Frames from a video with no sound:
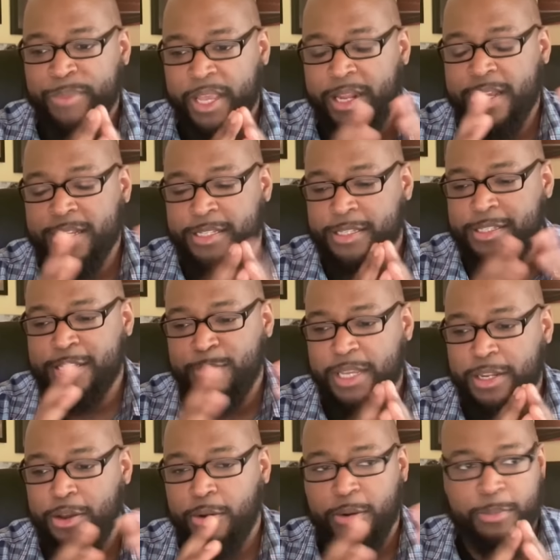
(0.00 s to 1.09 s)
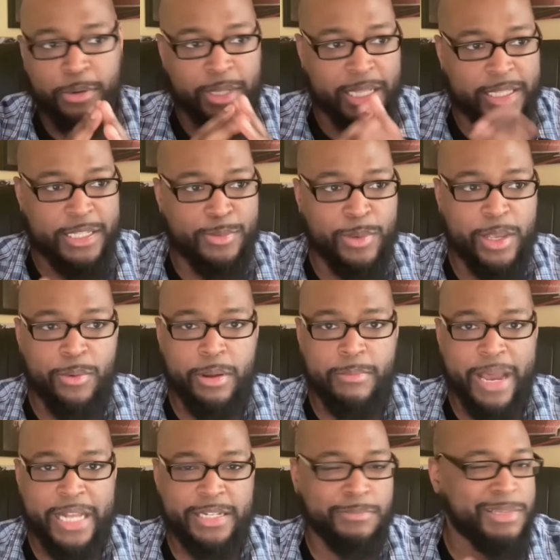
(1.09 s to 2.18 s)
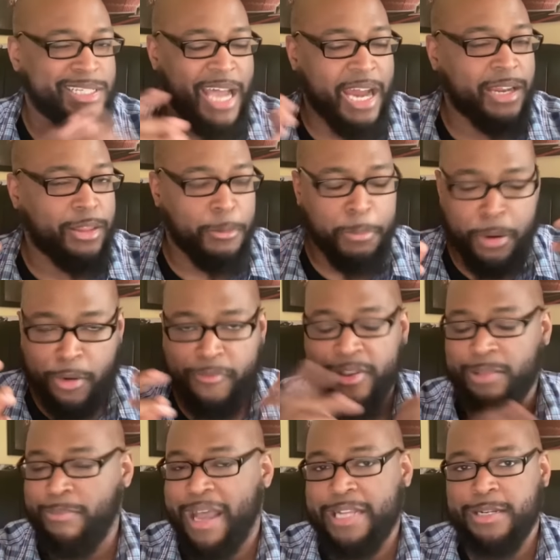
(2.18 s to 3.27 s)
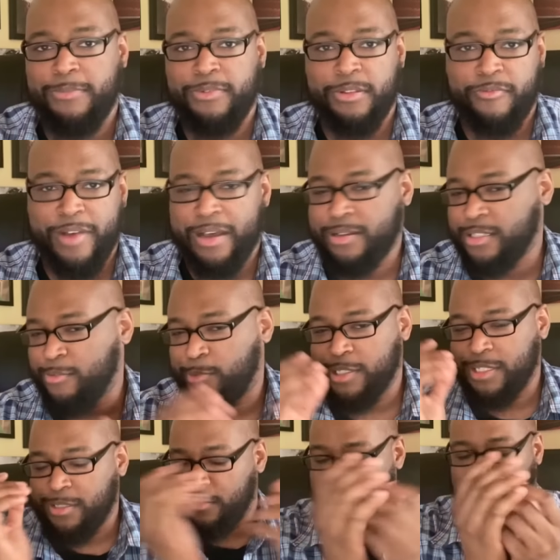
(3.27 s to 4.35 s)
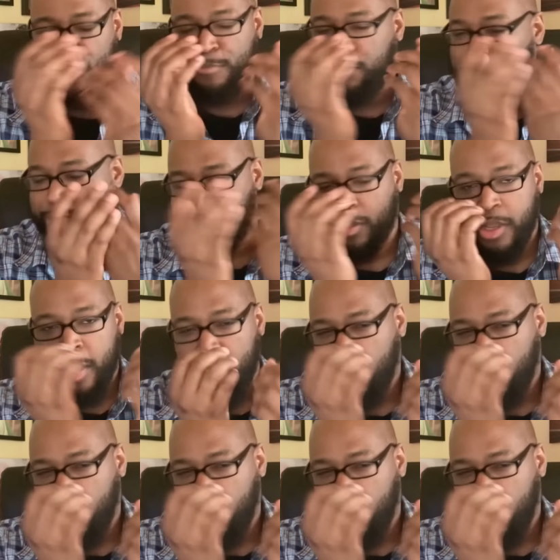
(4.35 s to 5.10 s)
it is, to me, notable that this week one matchup is kind of the perfect matchup for the Falcons, because it just puts